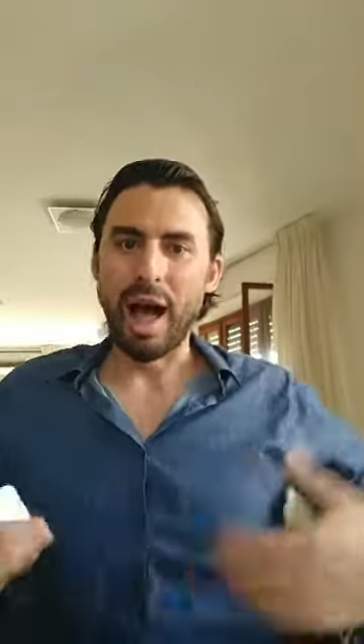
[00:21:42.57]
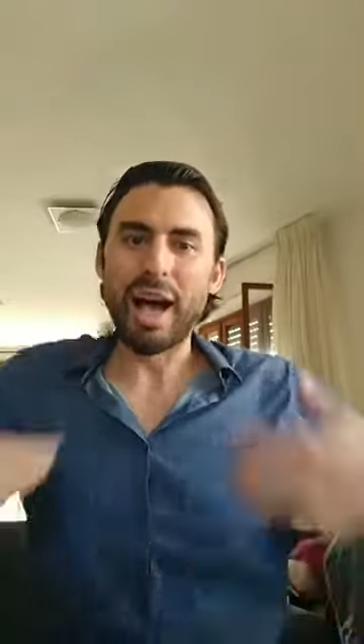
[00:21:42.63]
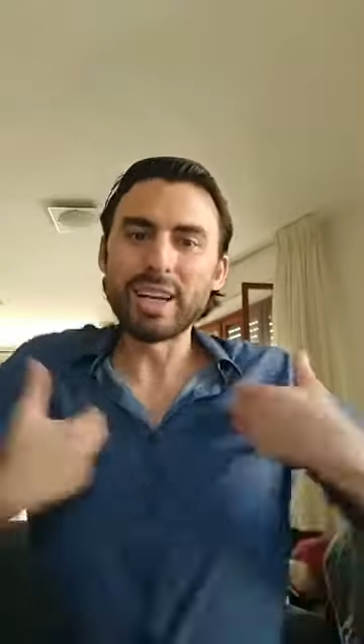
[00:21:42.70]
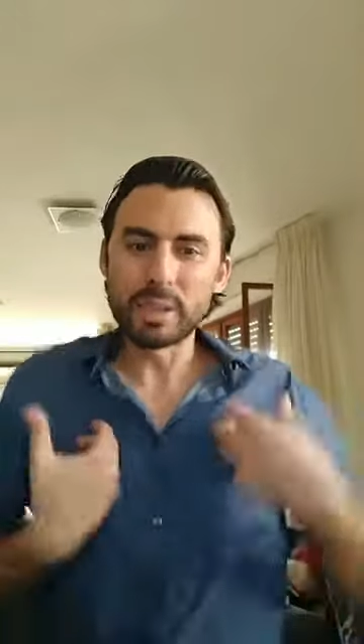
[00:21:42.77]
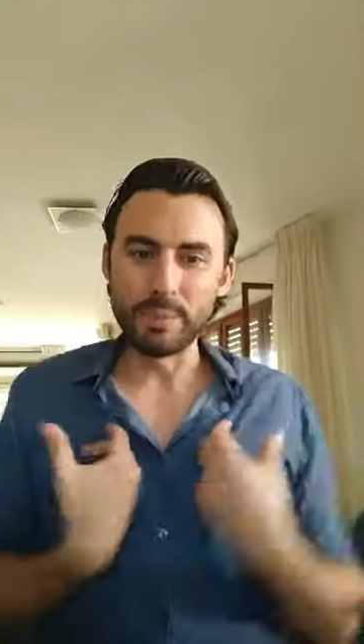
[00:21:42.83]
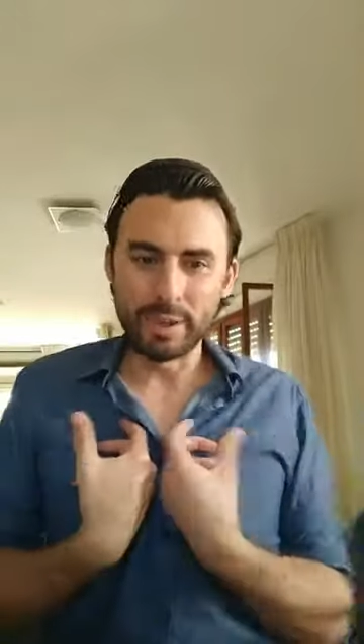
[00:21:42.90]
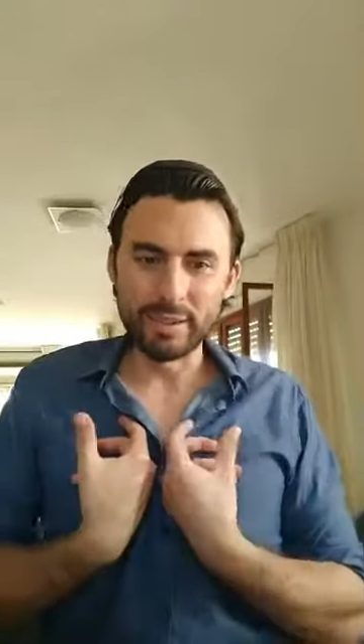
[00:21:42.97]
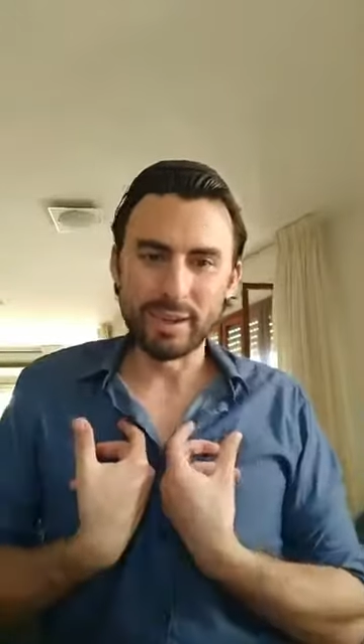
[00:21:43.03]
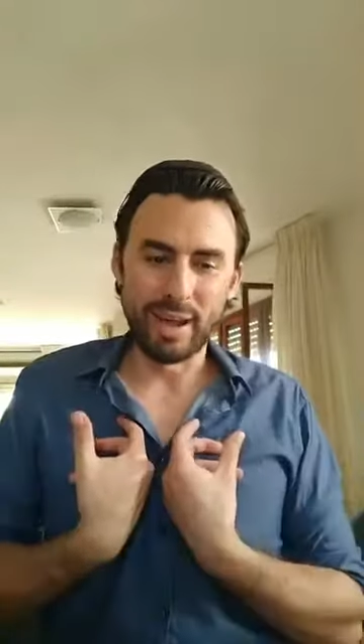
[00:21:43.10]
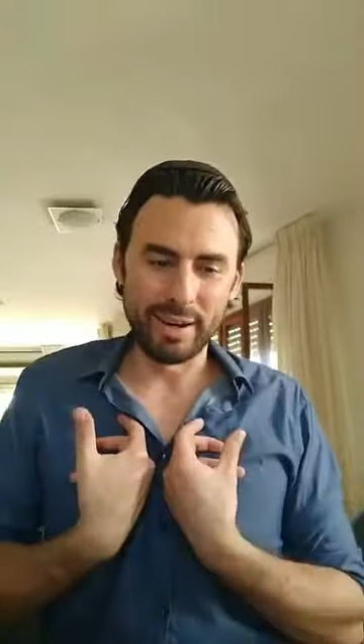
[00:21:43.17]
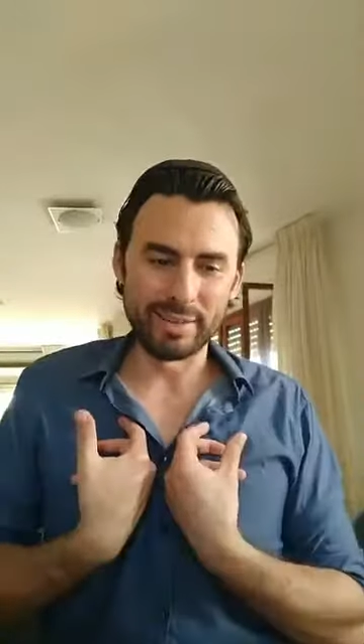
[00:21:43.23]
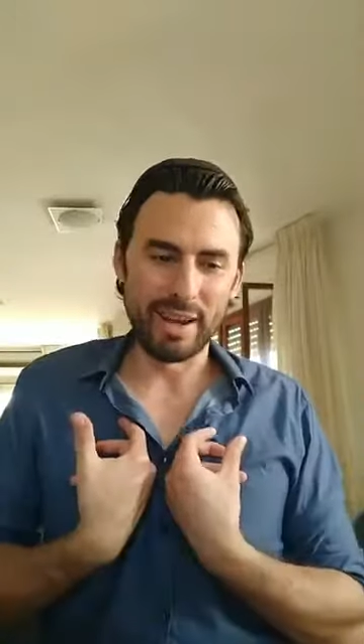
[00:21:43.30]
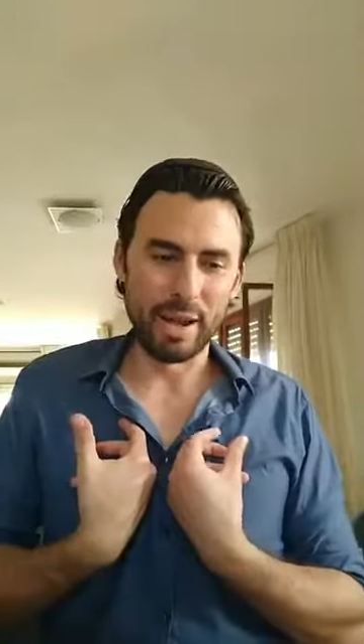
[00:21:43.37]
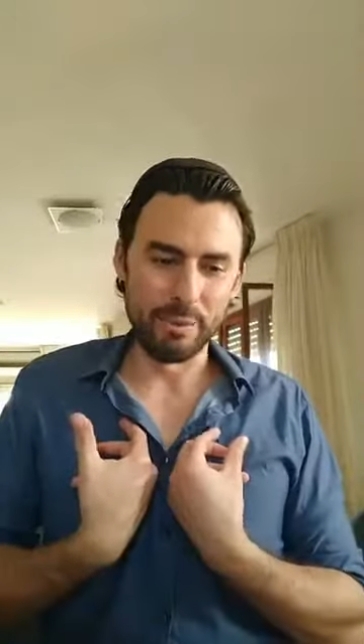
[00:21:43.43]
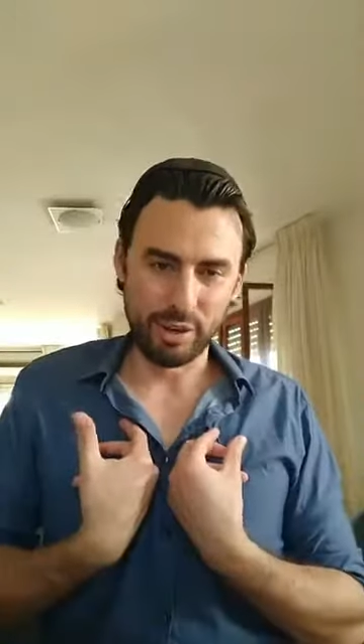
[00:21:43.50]
I spent a lot of
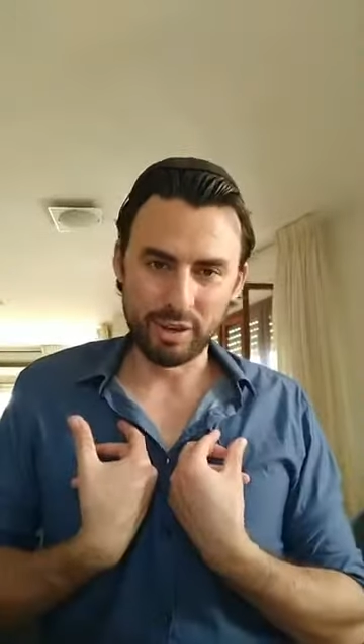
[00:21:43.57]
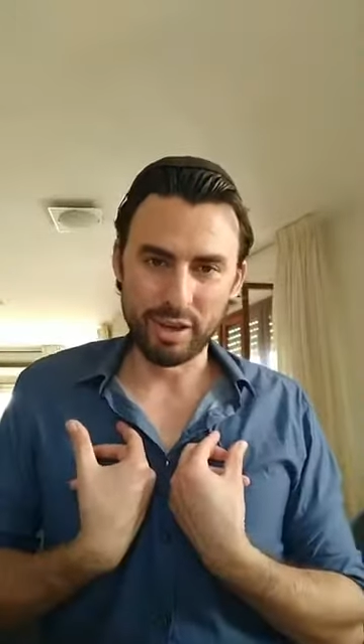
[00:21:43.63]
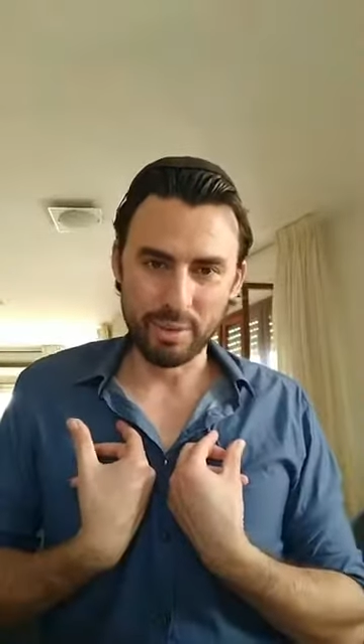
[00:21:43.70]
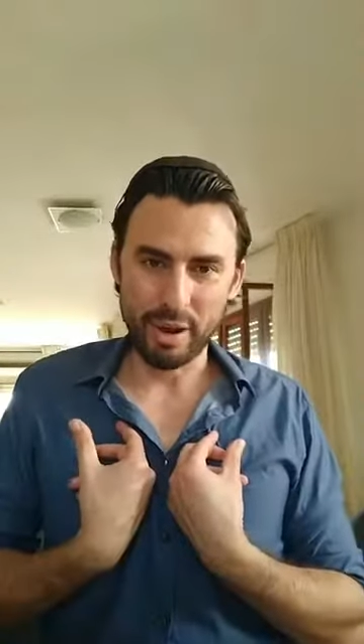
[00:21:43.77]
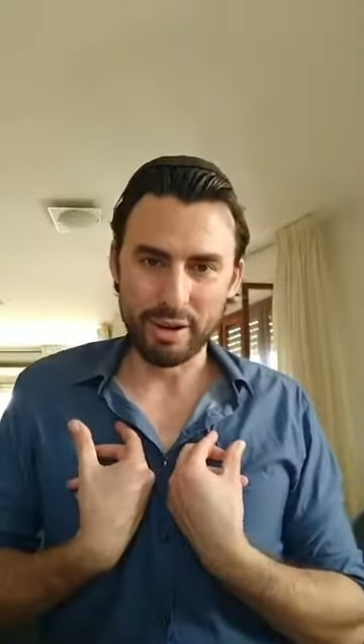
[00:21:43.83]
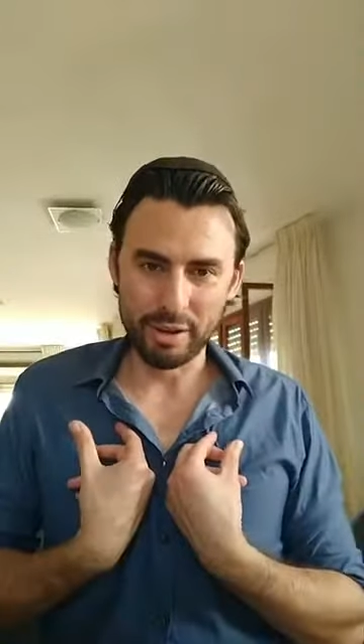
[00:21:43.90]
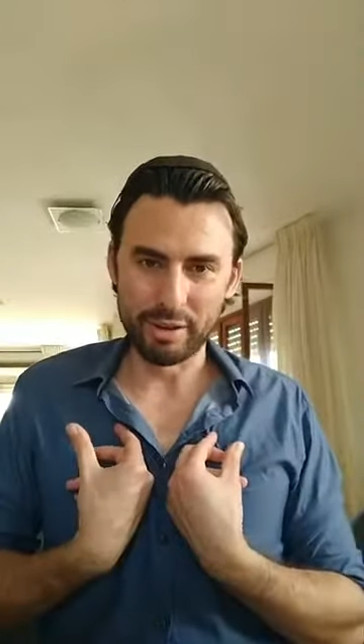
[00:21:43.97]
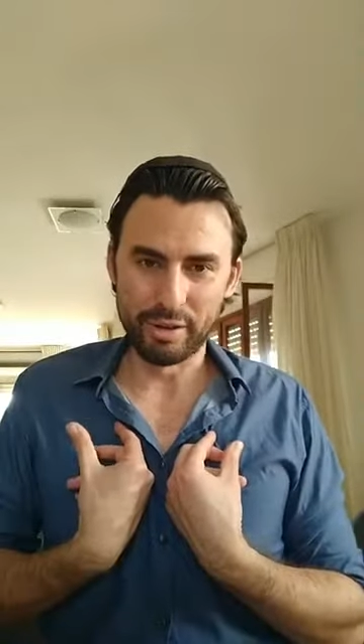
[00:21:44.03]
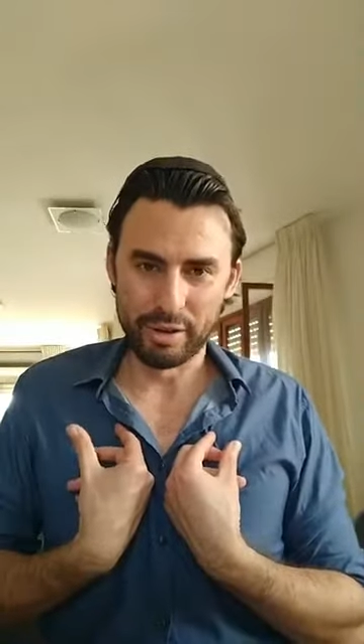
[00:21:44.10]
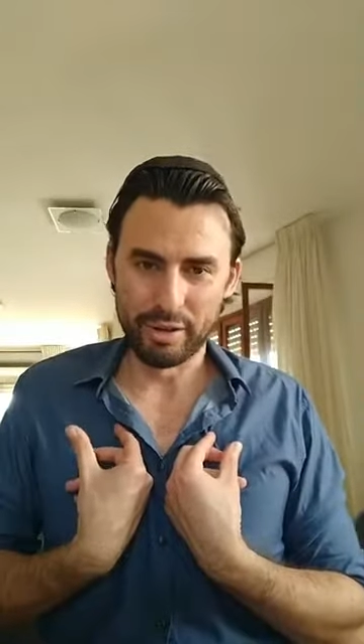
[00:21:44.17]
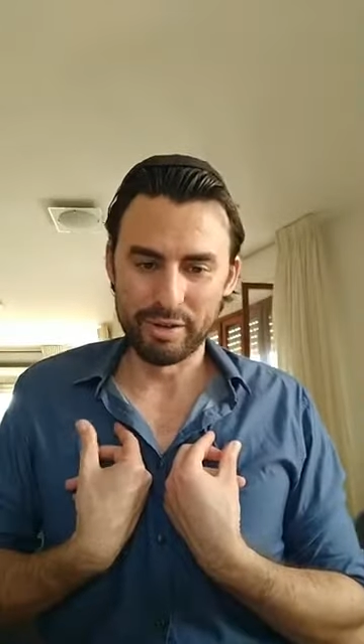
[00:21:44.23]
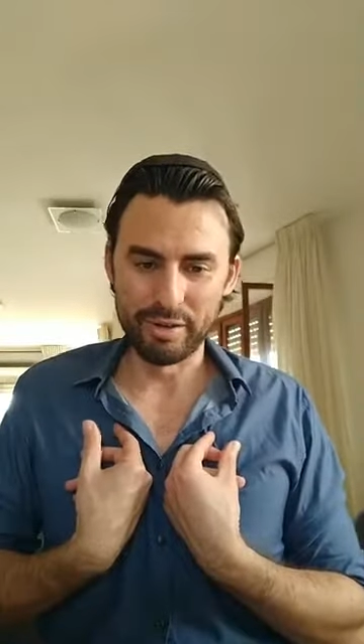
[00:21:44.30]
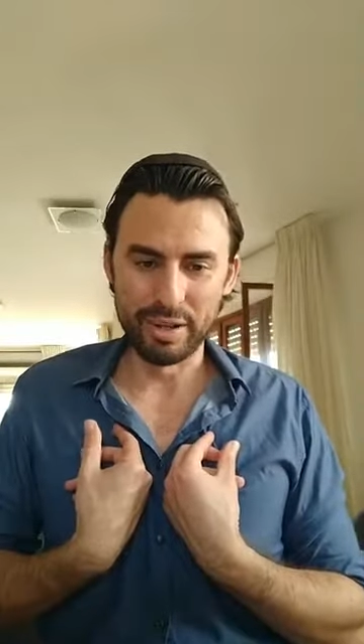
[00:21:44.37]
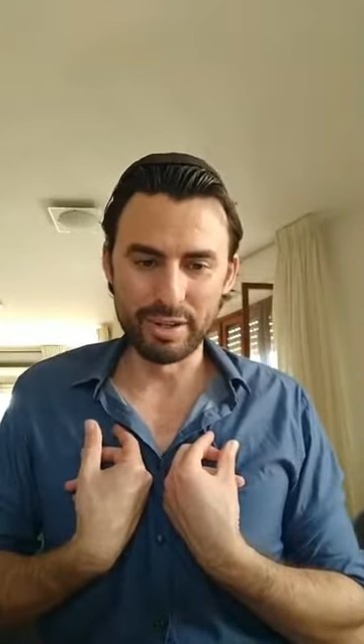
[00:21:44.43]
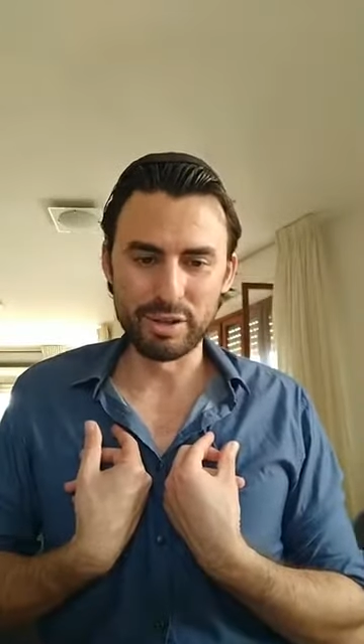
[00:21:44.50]
time thinking about Hitler,
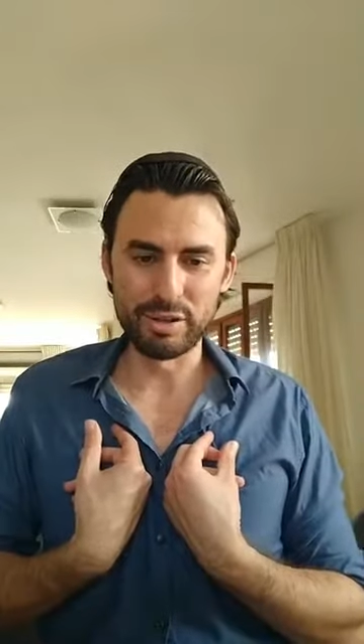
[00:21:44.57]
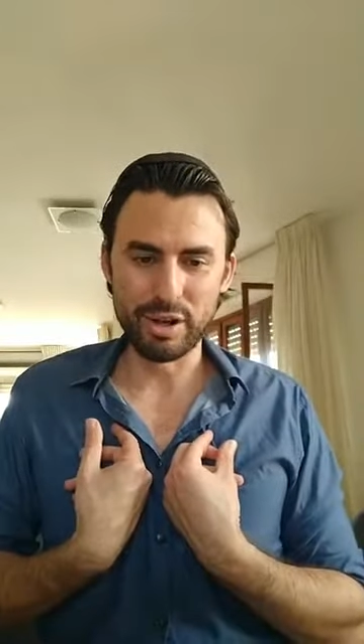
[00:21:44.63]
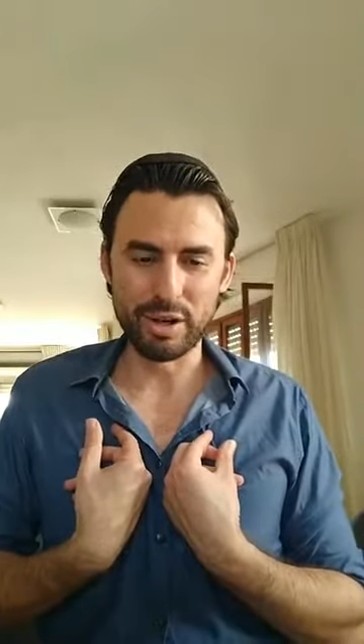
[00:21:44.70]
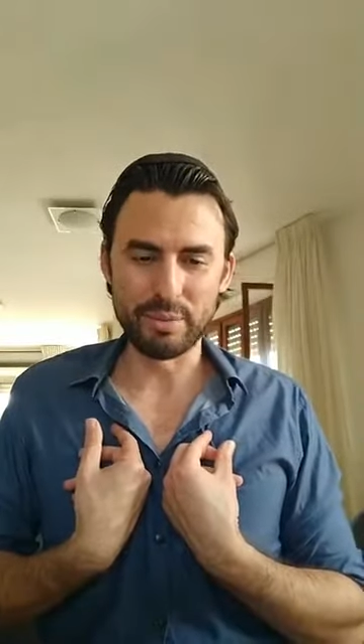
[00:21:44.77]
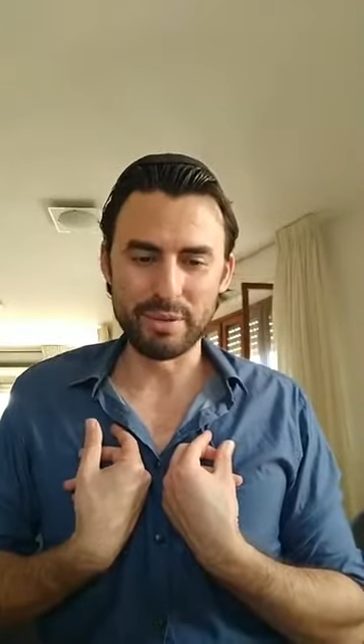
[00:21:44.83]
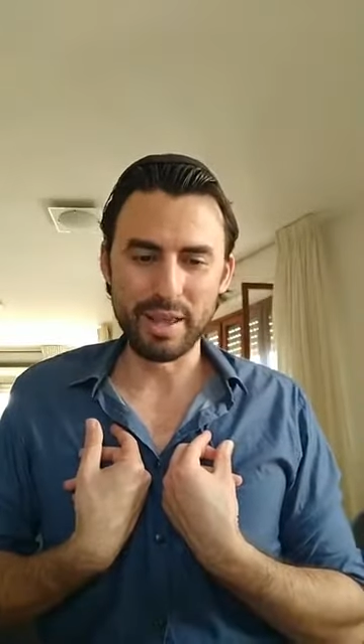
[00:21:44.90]
ladies and gentlemen.